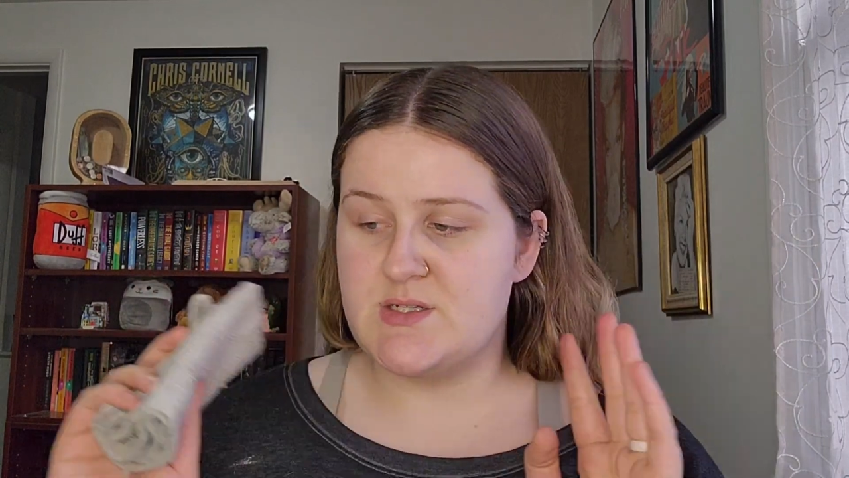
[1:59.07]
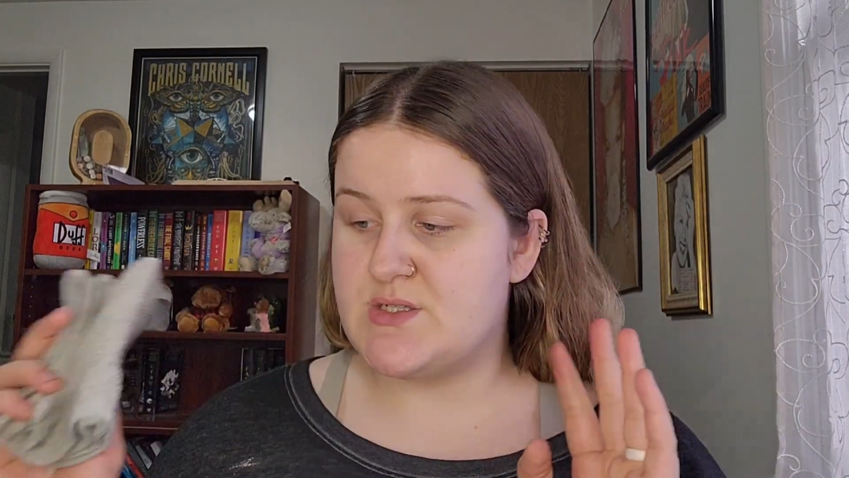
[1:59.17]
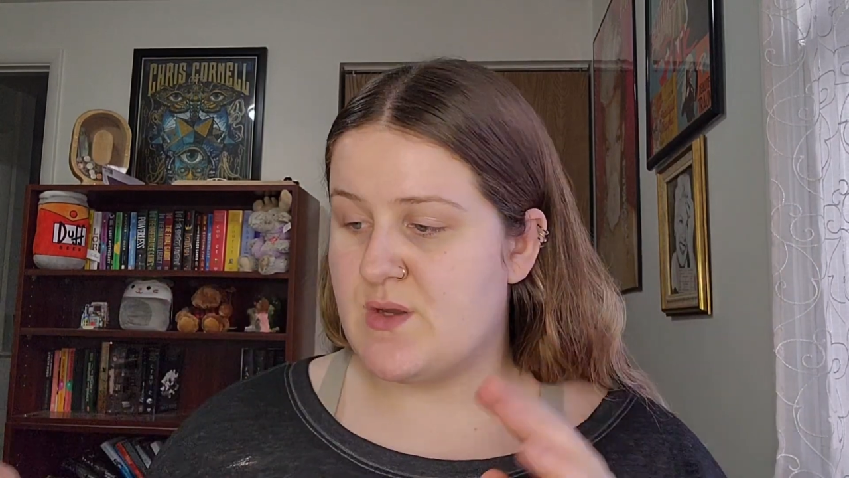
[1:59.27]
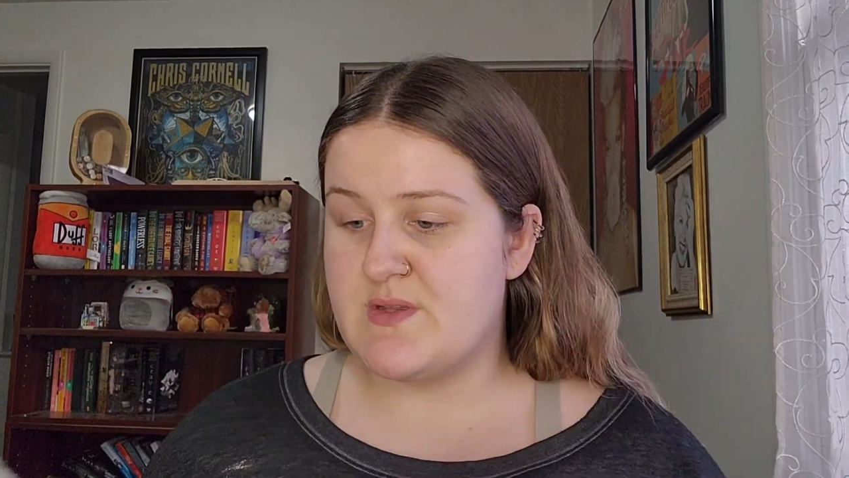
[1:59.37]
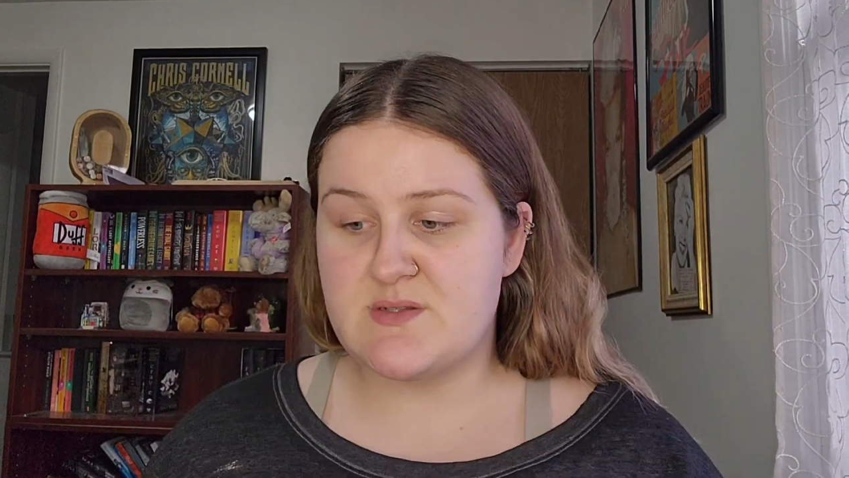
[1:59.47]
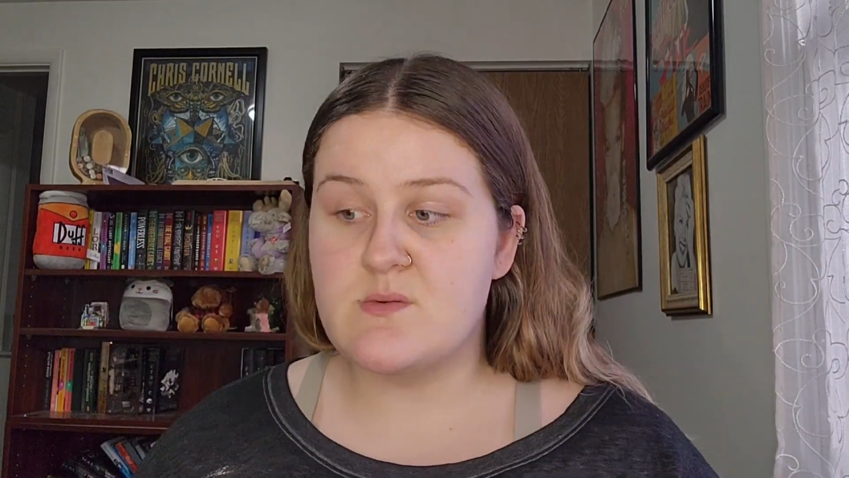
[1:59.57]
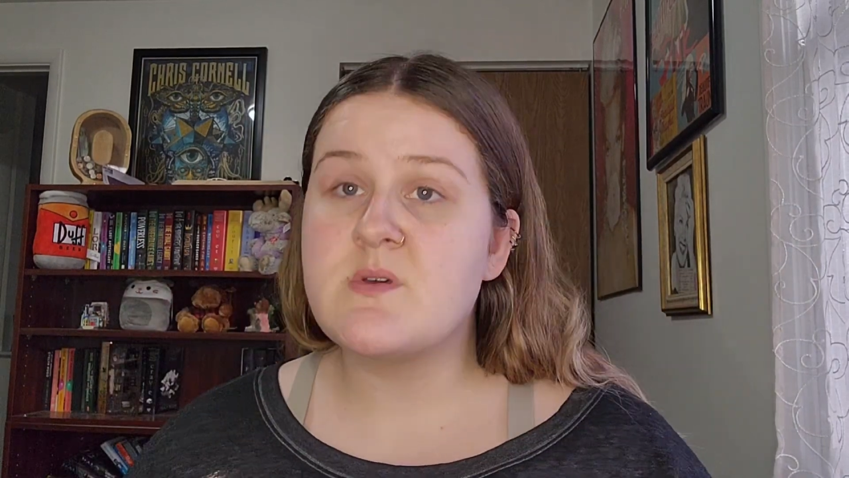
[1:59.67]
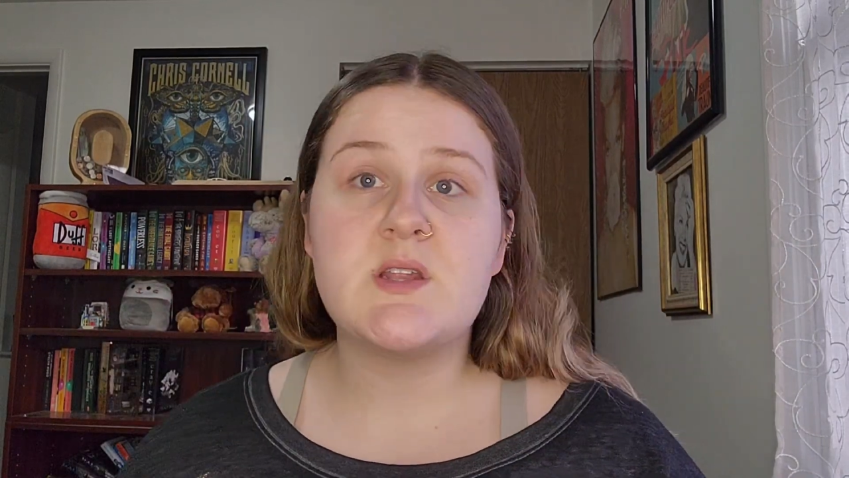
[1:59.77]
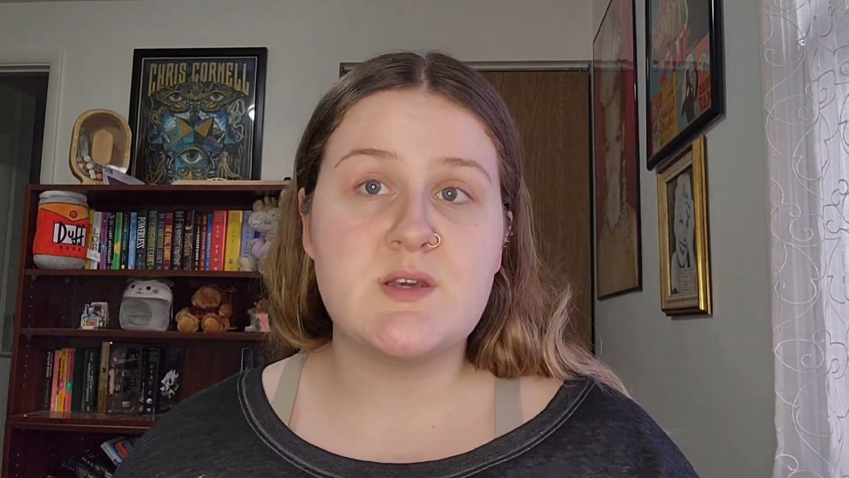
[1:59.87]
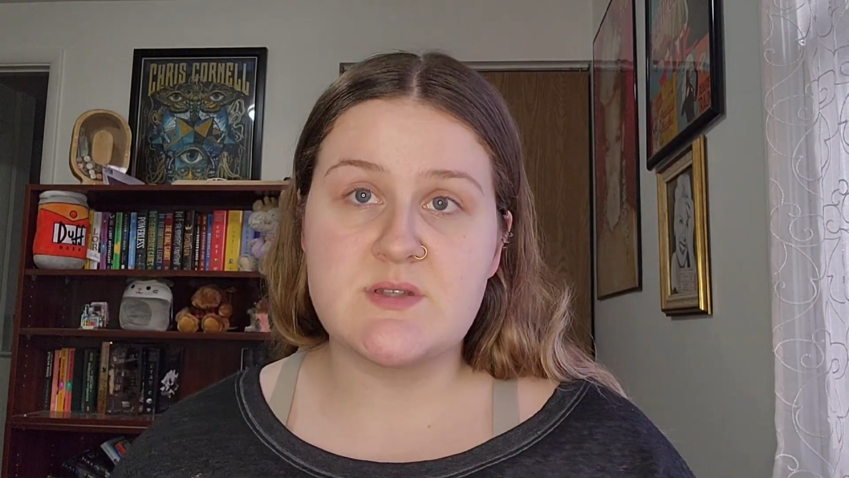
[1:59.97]
So that's what I'm
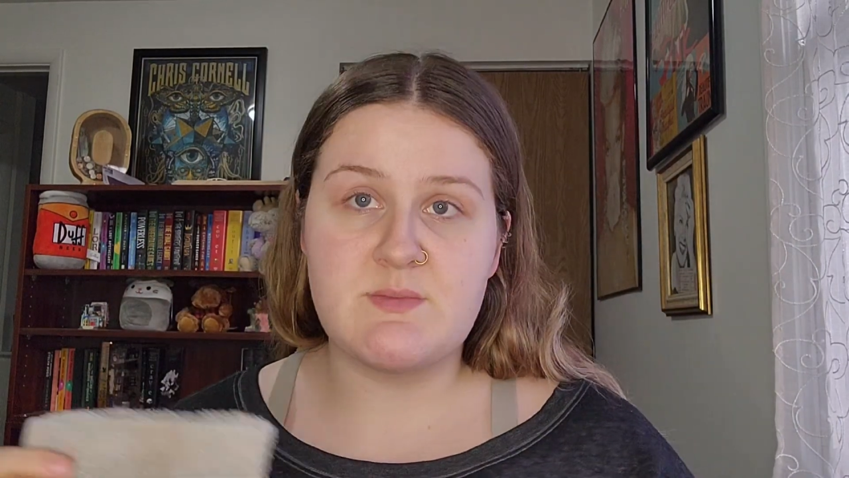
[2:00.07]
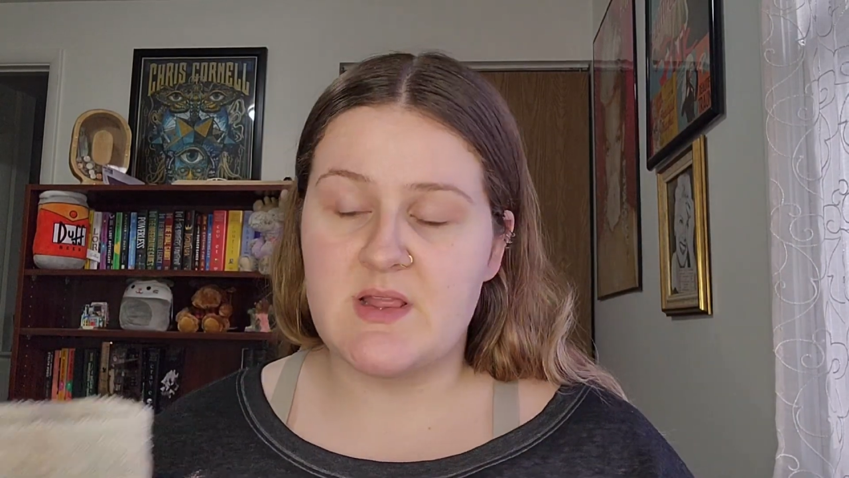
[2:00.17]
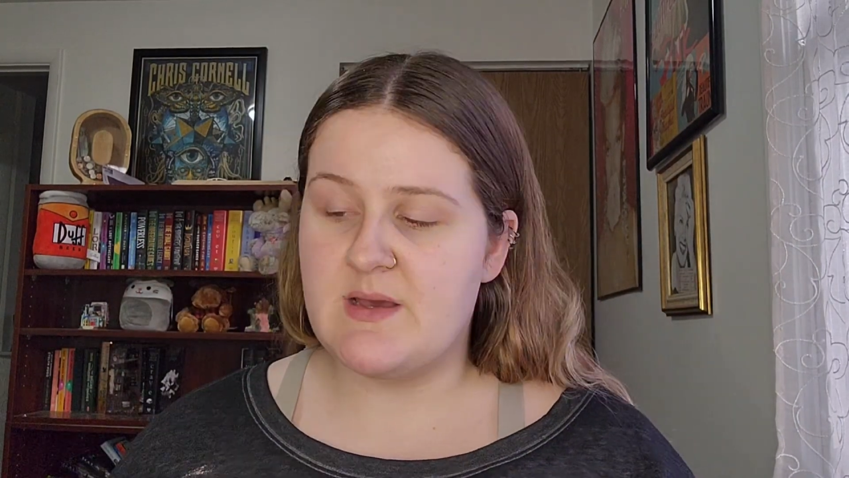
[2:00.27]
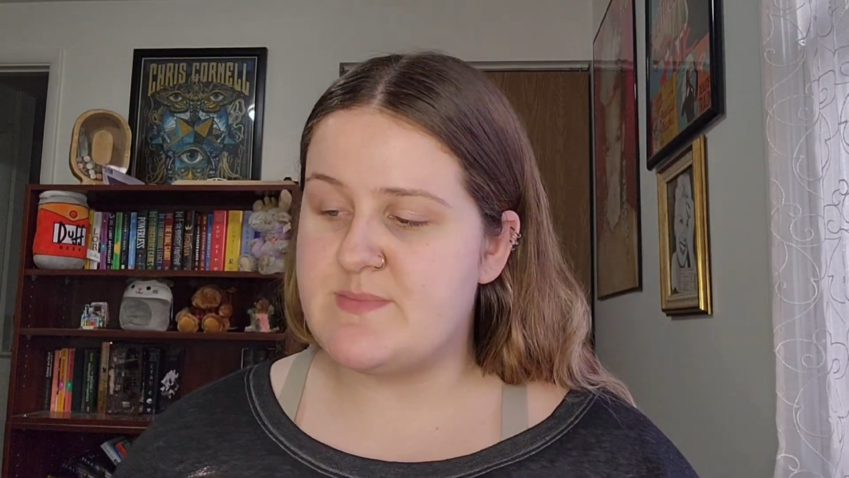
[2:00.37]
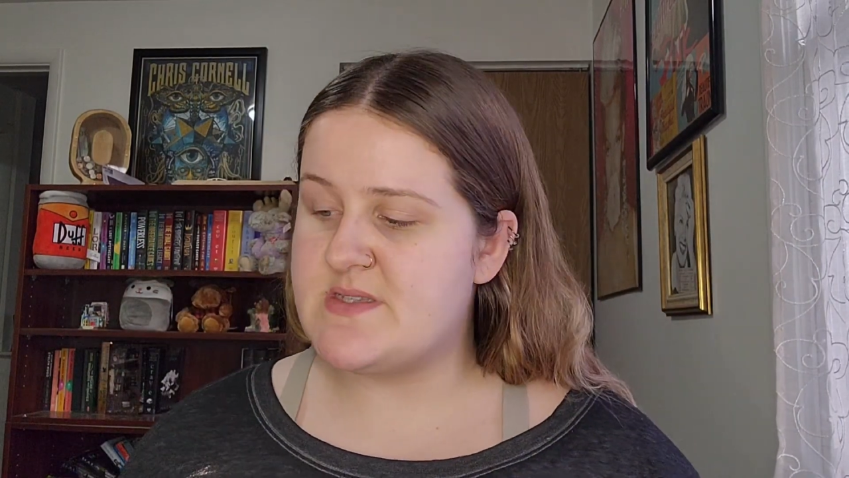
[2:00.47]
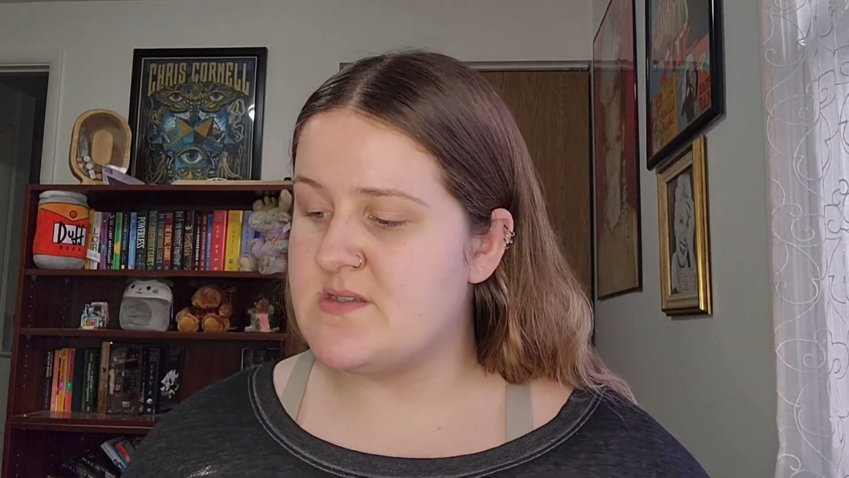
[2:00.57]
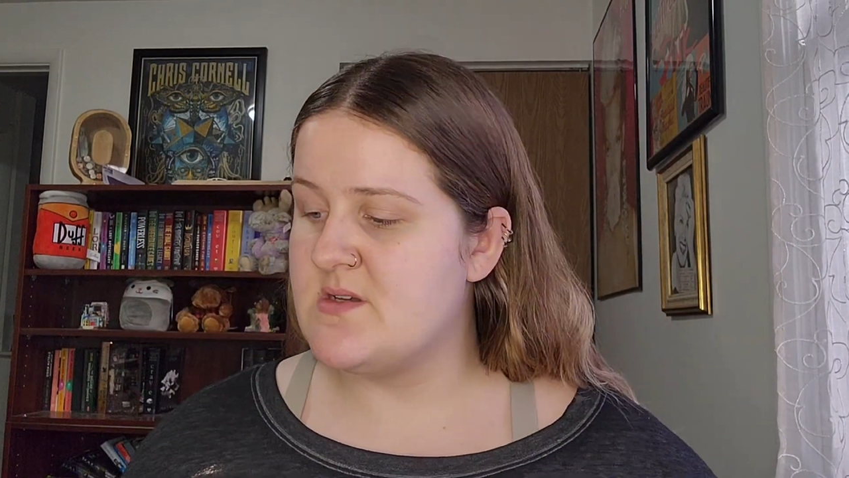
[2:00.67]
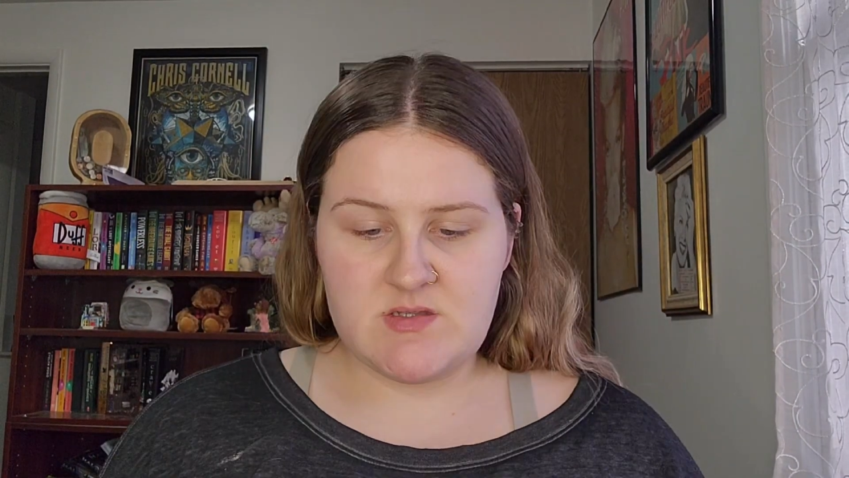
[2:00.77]
gonna use on my lips.